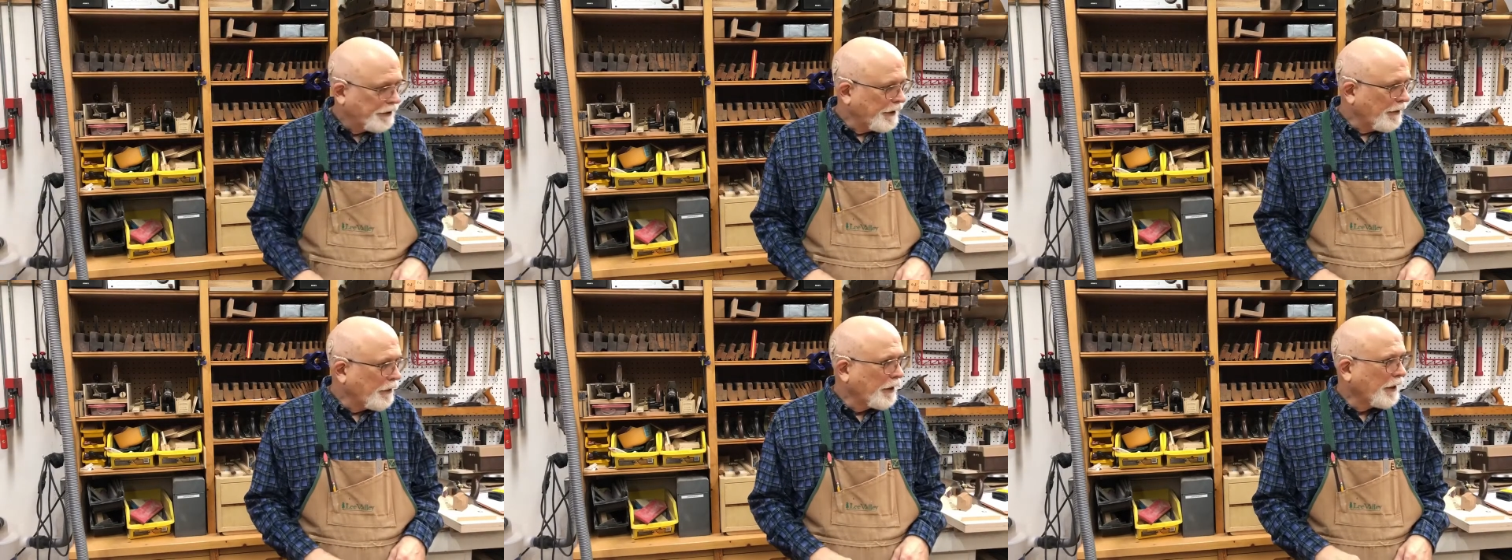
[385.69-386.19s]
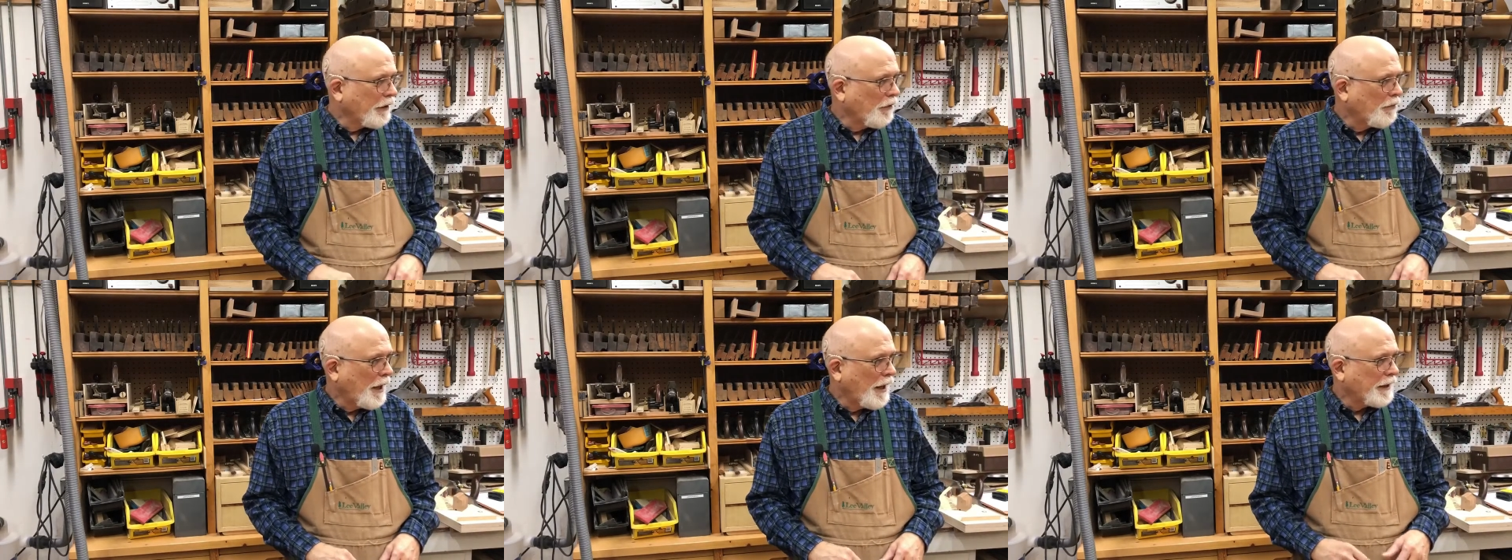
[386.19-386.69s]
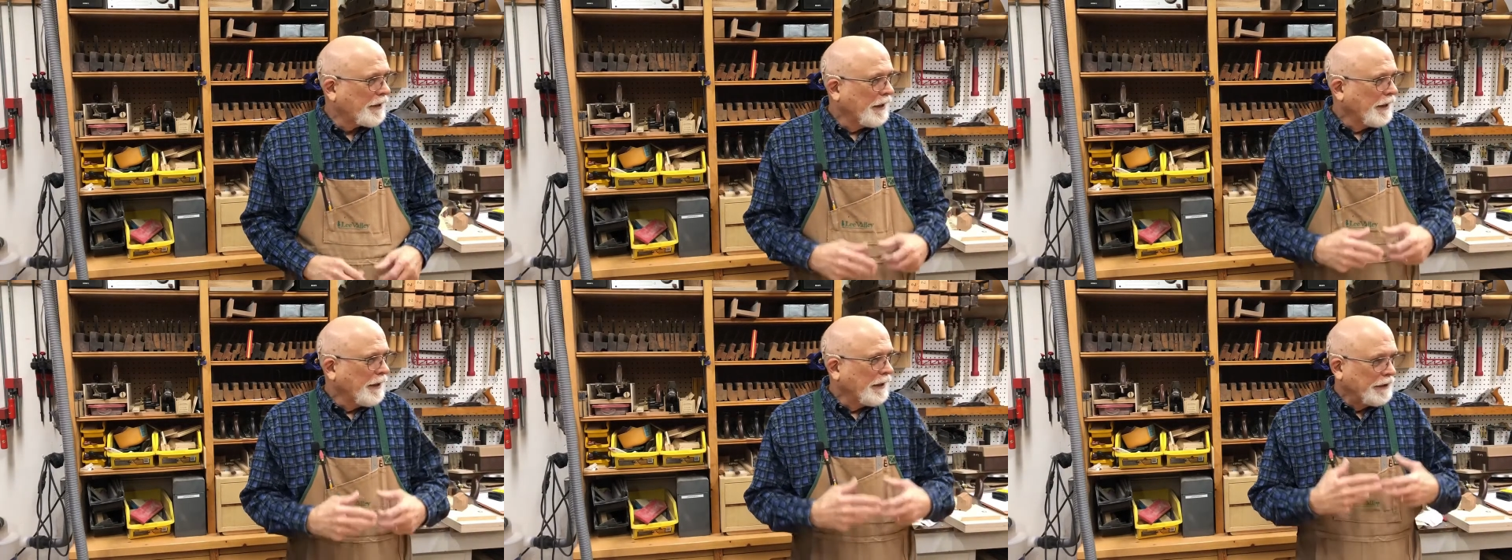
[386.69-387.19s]
And then we're gonna go back
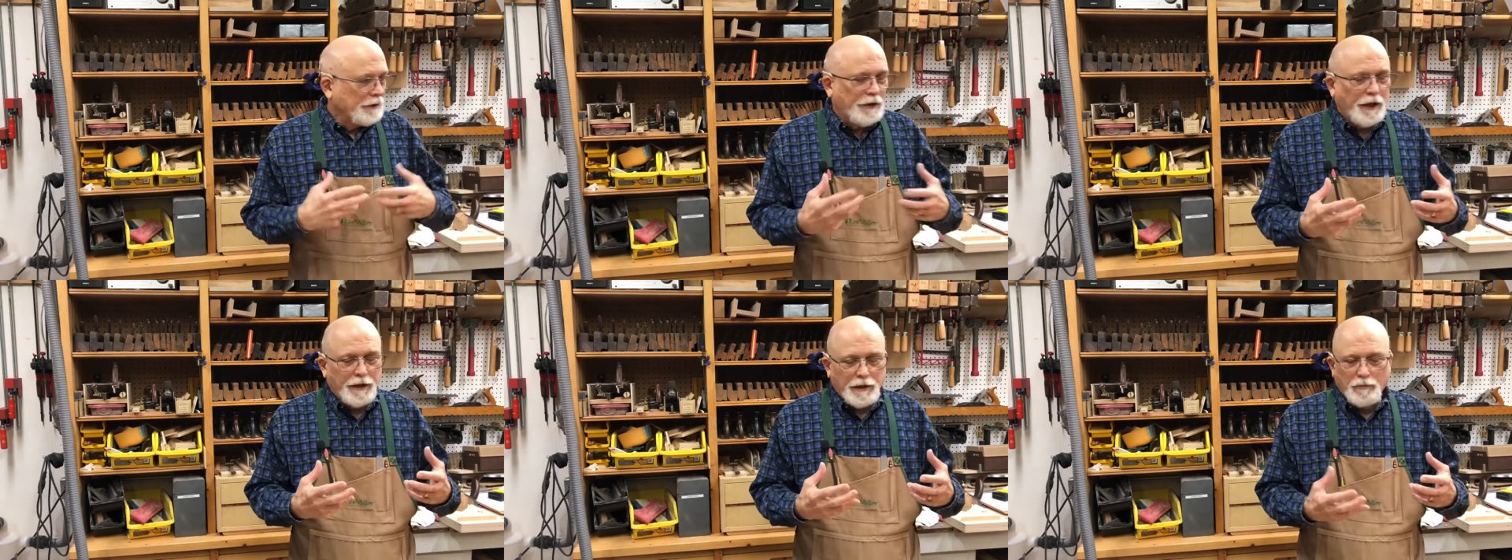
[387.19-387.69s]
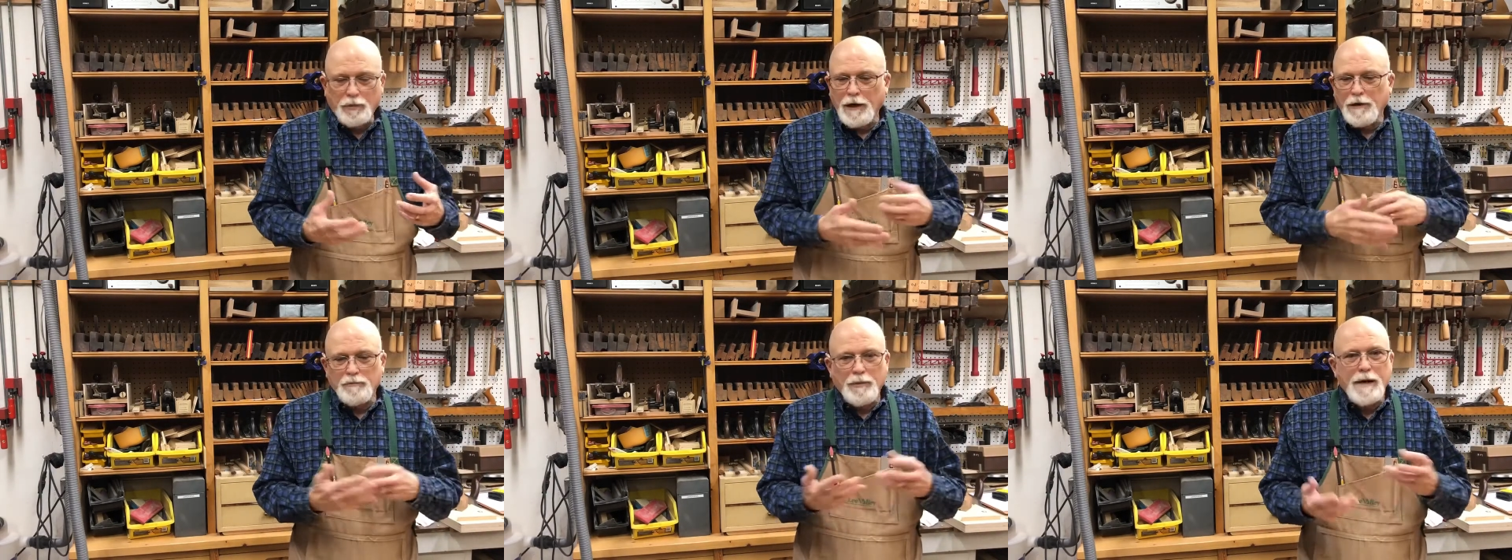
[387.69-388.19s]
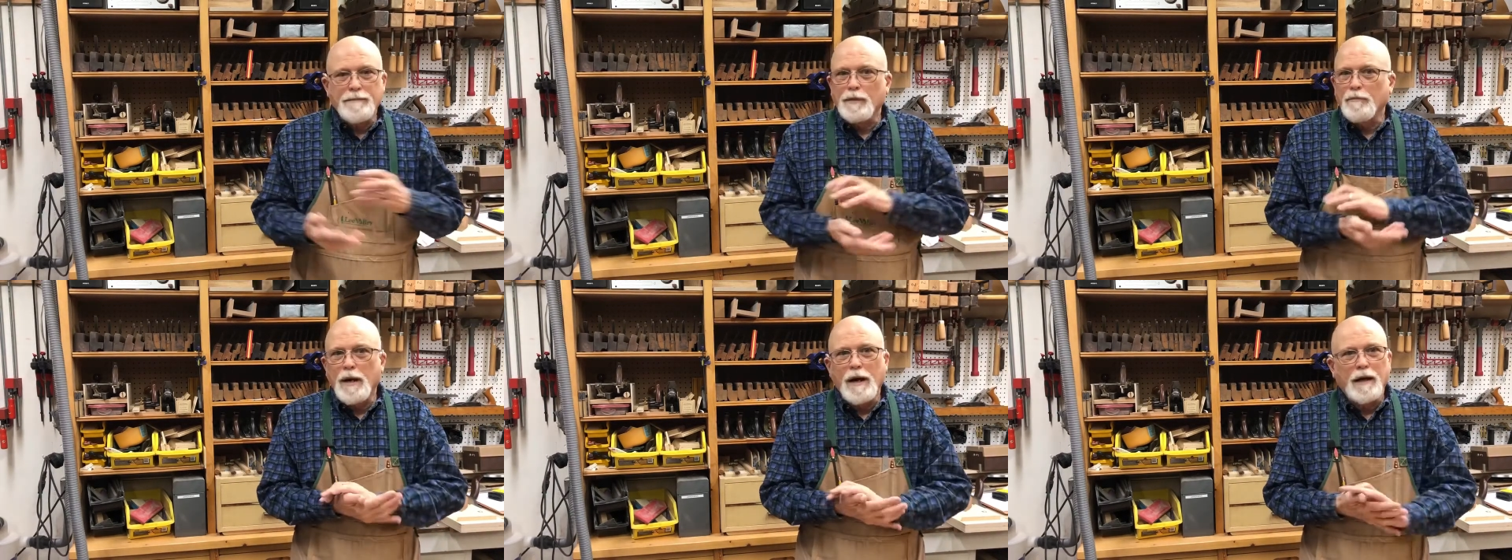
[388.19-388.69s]
and take a brown paper
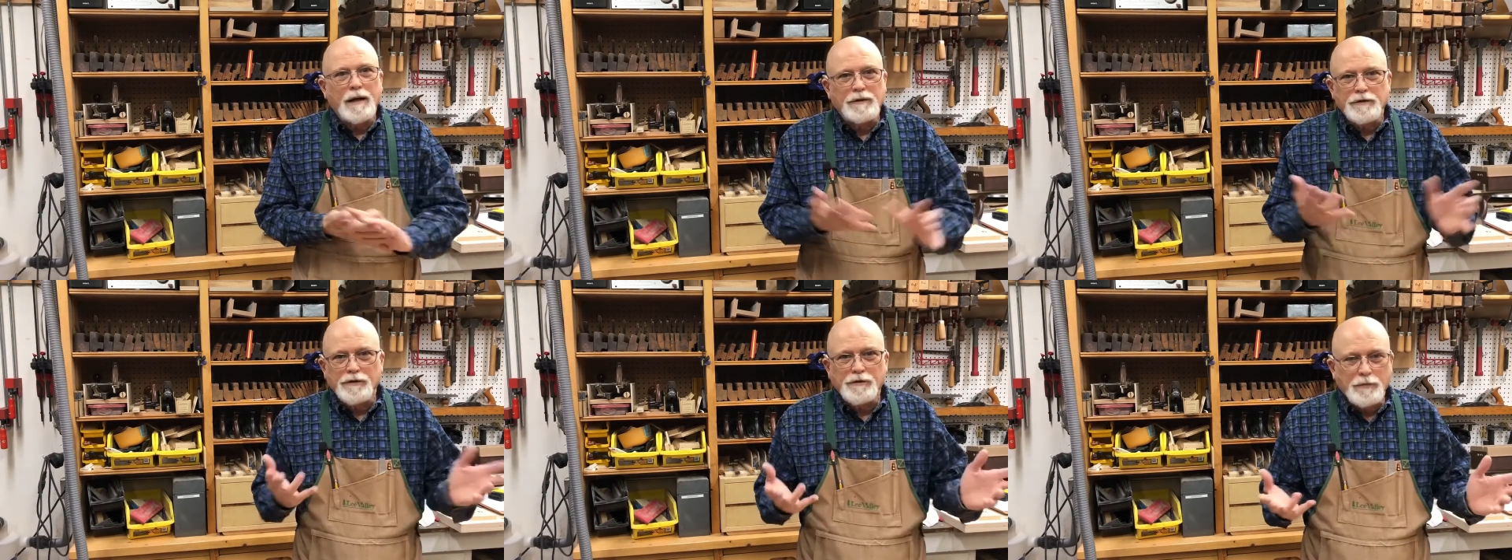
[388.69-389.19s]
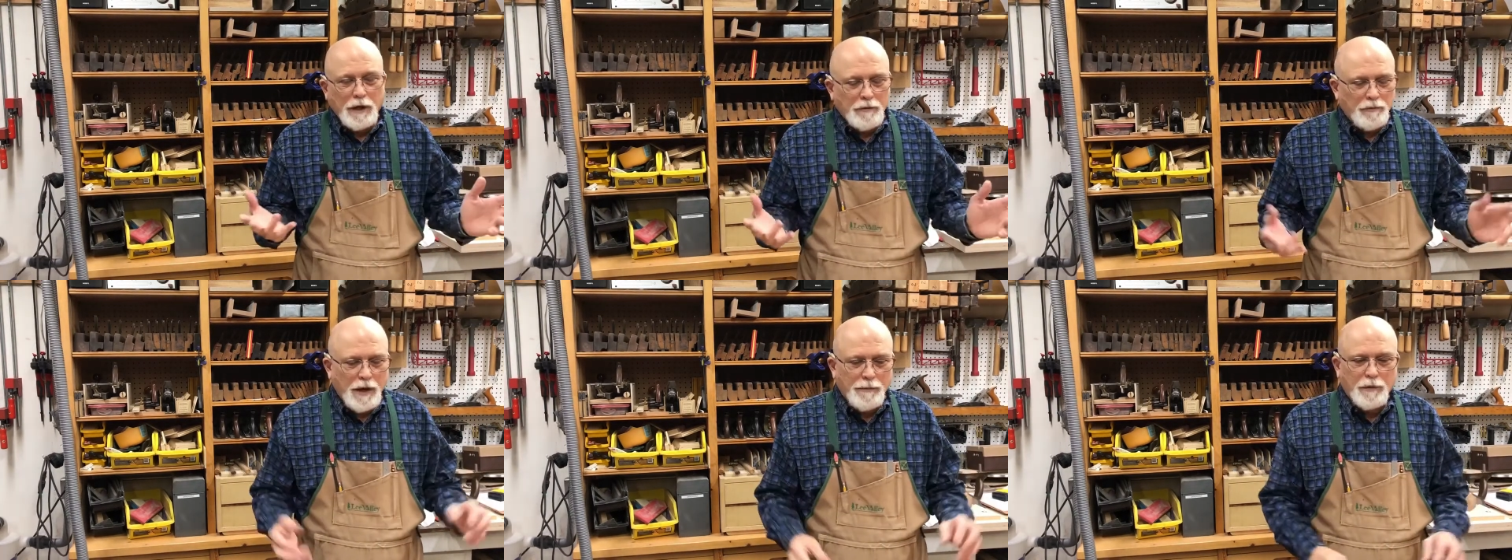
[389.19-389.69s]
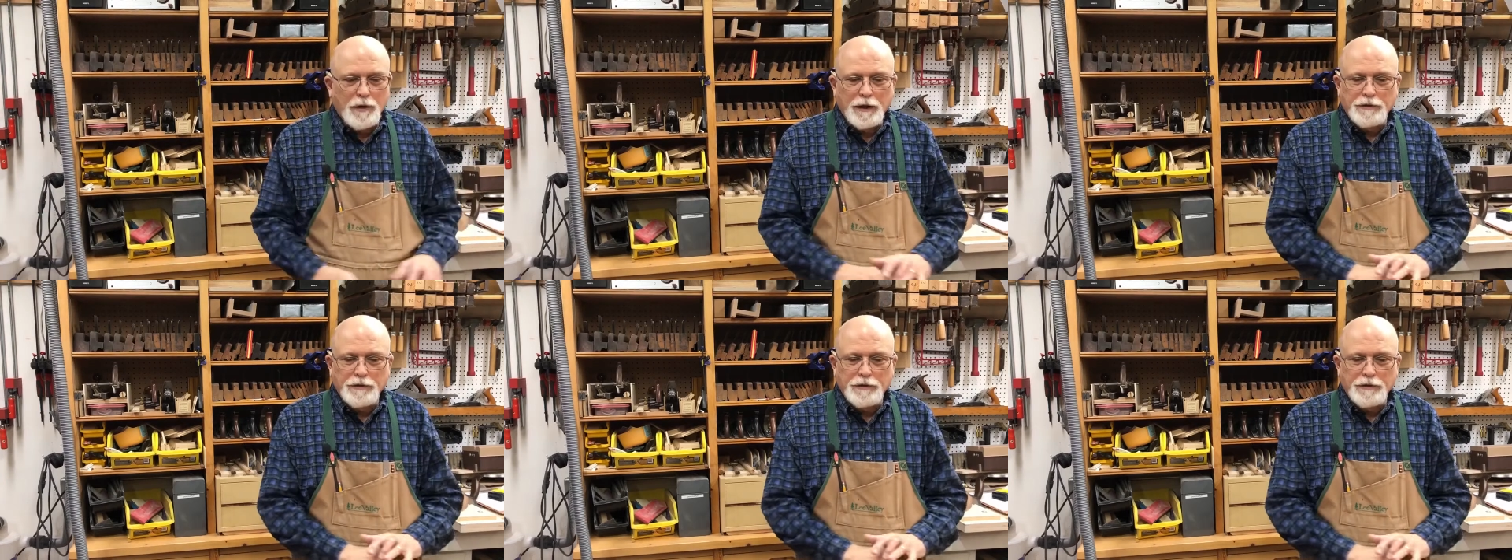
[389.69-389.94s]
bag, just brown paper,